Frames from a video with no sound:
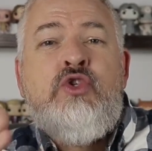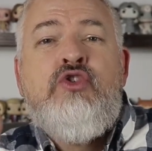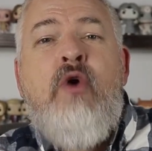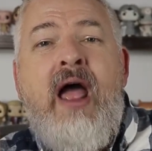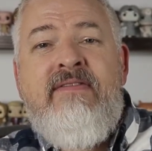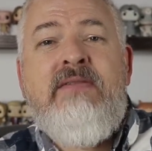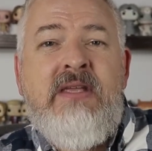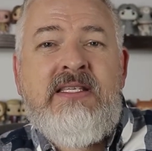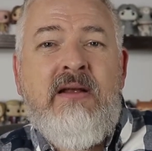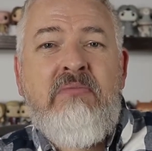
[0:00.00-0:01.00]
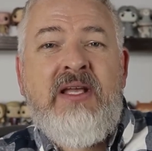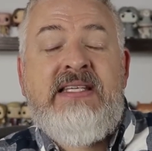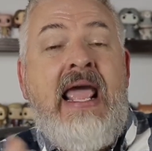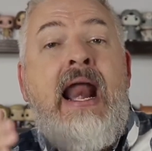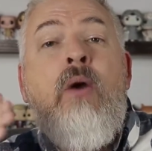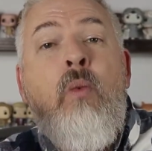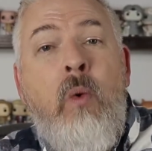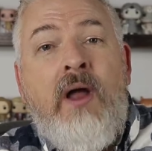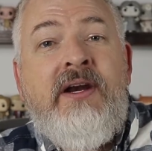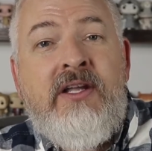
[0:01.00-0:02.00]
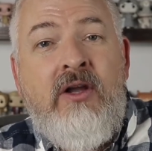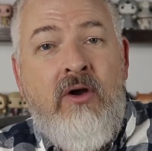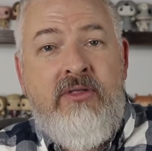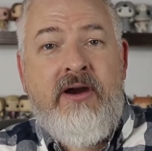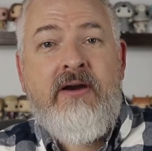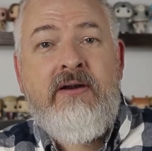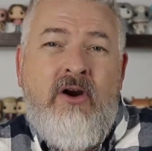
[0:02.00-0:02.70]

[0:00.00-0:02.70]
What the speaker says: driving me someplace and I wanted to go there.